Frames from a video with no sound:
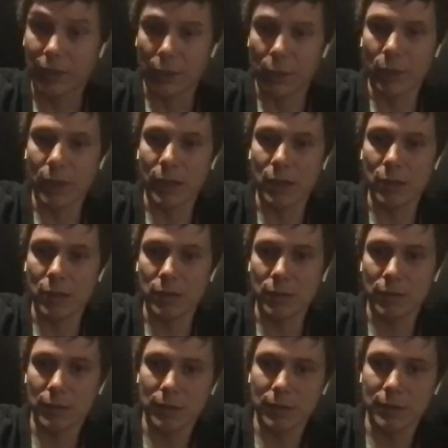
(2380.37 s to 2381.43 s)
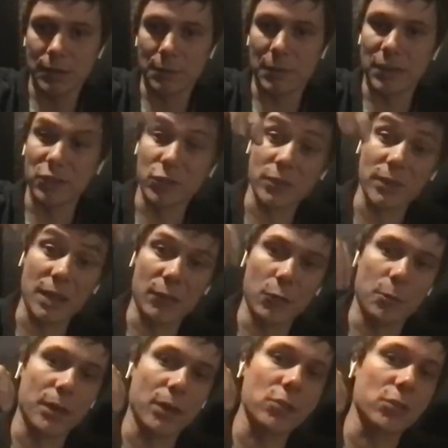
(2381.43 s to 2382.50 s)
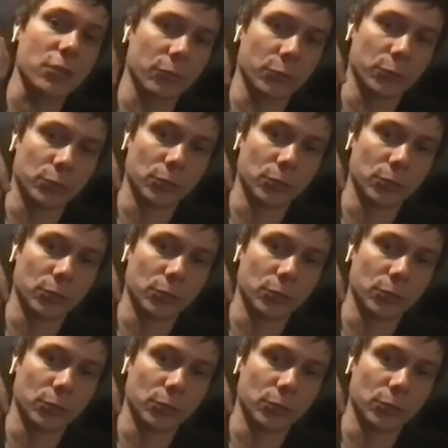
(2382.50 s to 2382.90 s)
warehouse, yeah. they might just have a partial view